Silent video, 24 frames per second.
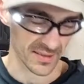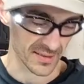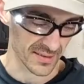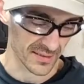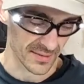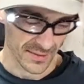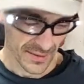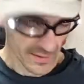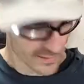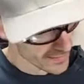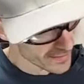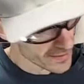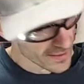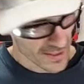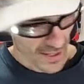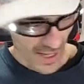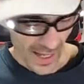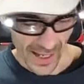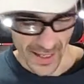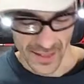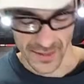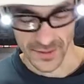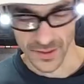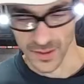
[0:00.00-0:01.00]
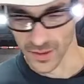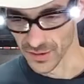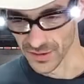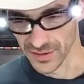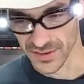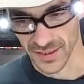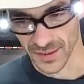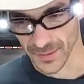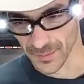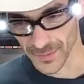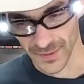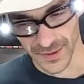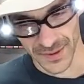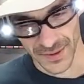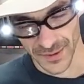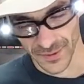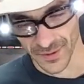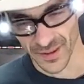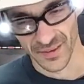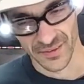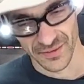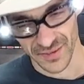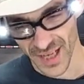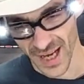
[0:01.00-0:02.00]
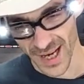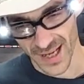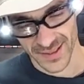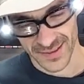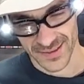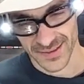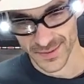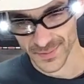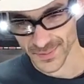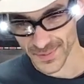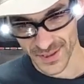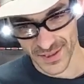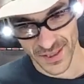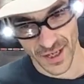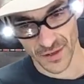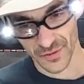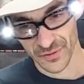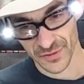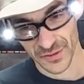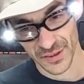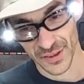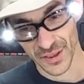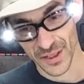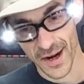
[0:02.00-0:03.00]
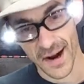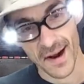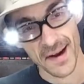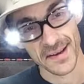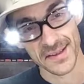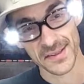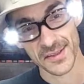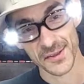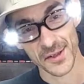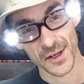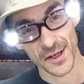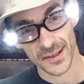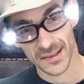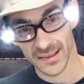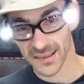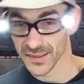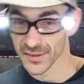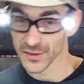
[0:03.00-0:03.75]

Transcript: And I know some of you have gotten some stuff in your eyes trying to